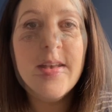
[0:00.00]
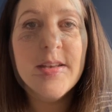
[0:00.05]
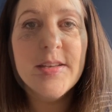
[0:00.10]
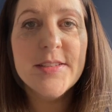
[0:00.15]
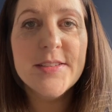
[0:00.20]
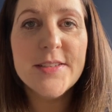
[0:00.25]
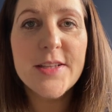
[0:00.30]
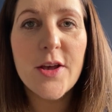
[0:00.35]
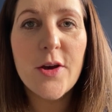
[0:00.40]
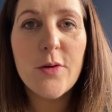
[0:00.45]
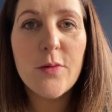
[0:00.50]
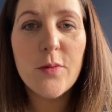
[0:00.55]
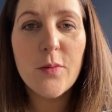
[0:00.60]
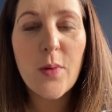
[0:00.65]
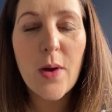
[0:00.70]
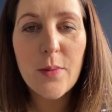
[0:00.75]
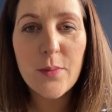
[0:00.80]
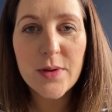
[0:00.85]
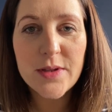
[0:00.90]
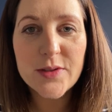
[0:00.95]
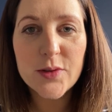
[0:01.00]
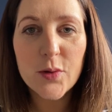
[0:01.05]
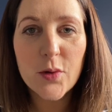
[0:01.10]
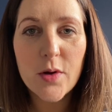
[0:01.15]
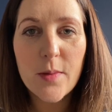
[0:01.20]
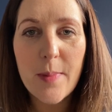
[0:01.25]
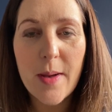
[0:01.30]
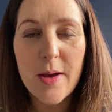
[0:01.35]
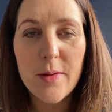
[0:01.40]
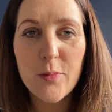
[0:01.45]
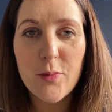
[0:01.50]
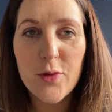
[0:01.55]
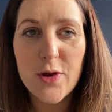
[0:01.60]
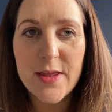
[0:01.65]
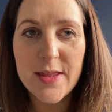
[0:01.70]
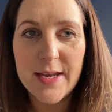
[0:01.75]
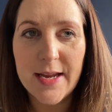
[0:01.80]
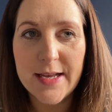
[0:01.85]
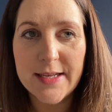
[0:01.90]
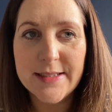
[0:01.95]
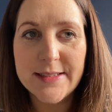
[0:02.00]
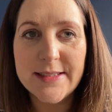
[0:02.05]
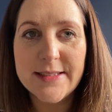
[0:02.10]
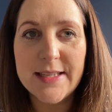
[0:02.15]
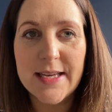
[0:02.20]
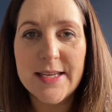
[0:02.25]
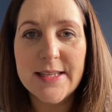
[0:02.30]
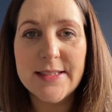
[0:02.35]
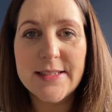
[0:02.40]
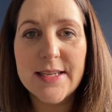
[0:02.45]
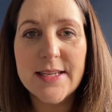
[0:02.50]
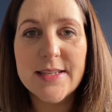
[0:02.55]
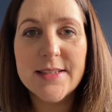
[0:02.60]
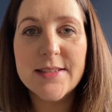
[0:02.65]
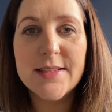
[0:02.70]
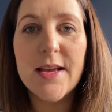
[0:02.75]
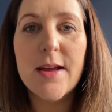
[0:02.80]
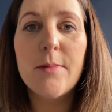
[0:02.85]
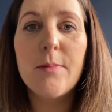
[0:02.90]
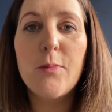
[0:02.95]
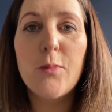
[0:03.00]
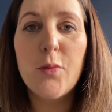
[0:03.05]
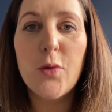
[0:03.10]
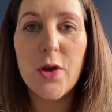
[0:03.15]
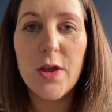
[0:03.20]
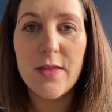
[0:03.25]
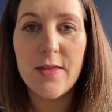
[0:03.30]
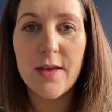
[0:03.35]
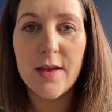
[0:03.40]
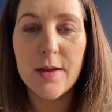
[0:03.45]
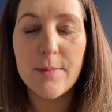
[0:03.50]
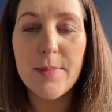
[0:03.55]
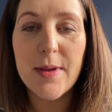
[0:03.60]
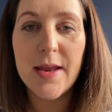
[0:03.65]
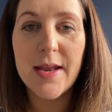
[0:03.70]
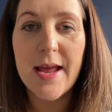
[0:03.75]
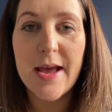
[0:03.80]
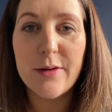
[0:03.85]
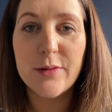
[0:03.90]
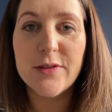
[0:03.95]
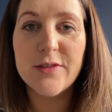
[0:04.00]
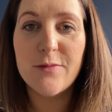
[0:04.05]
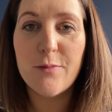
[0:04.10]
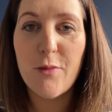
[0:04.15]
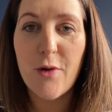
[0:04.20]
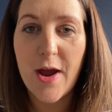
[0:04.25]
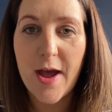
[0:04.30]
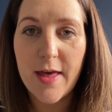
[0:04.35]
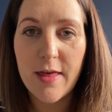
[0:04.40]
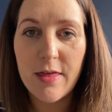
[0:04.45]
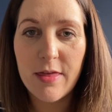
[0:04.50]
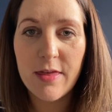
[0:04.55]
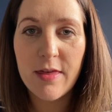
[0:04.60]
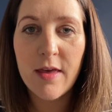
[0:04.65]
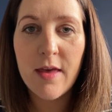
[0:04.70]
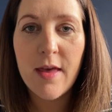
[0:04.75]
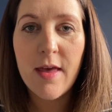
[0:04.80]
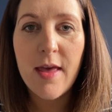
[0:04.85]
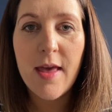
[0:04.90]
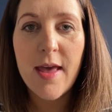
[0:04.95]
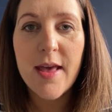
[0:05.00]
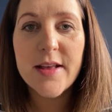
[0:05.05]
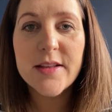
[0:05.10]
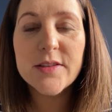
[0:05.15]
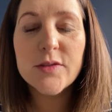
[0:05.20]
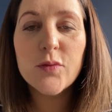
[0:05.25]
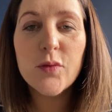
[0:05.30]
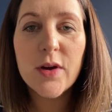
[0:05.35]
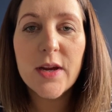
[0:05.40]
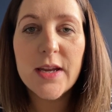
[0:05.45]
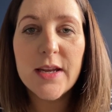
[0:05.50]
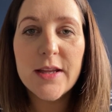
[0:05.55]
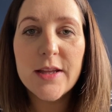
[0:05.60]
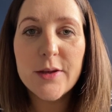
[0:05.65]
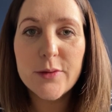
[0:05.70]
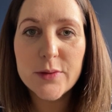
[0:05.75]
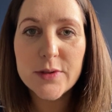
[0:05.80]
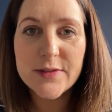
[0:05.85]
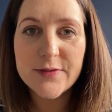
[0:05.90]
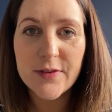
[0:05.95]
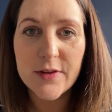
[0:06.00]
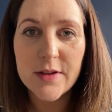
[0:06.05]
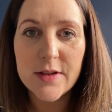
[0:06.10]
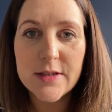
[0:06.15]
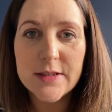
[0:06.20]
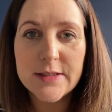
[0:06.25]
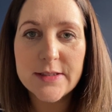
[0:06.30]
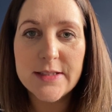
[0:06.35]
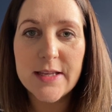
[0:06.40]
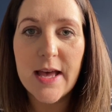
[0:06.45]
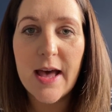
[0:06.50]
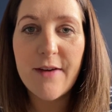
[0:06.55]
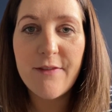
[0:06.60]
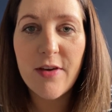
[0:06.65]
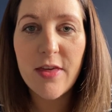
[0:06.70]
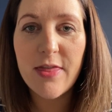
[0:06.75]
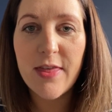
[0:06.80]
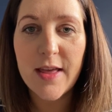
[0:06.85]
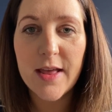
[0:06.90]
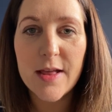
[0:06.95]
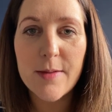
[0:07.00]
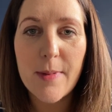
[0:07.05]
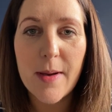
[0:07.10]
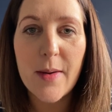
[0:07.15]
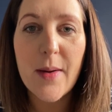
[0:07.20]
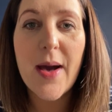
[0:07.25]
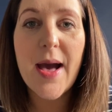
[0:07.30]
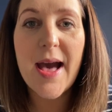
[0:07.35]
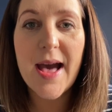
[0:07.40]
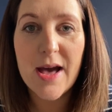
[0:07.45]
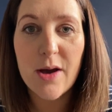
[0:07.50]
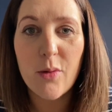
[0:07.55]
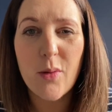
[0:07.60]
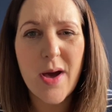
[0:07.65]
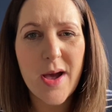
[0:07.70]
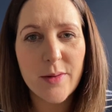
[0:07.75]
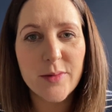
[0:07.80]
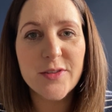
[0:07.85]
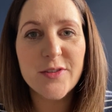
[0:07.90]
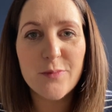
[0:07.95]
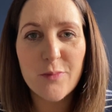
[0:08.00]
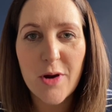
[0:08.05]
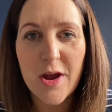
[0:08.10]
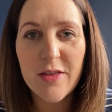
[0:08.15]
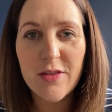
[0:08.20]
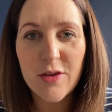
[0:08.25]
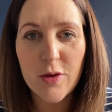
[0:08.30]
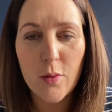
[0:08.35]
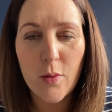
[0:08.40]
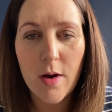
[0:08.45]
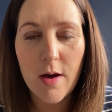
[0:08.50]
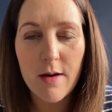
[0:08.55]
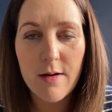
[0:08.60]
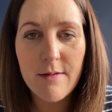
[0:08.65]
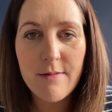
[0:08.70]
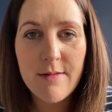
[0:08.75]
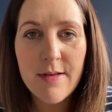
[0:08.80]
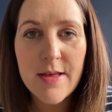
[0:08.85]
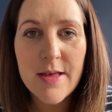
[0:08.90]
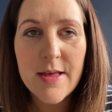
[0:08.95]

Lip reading: So when we talk about breathing exercises and breathing and being out of breath, it's really useful to have a think about how out of breath you are.